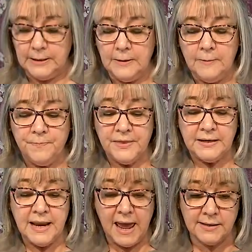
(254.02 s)
The
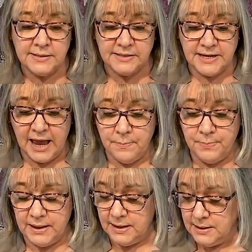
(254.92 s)
next step
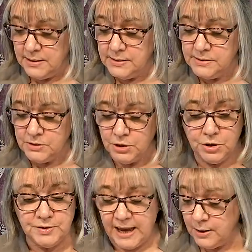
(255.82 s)
is you
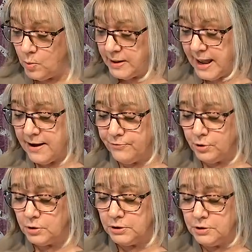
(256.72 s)
take whatever
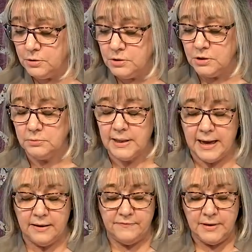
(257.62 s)
glue you love.
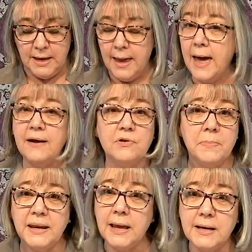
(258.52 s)
Everybody
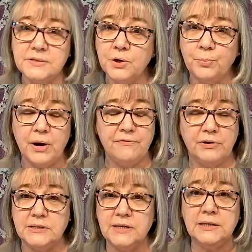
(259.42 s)
has their preference.
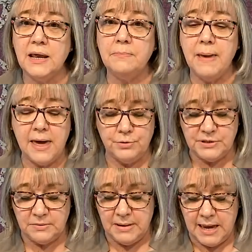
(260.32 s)
It doesn't matter to
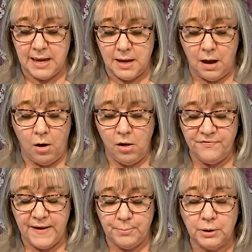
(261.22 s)
me. All
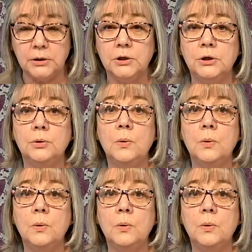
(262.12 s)
fabric glue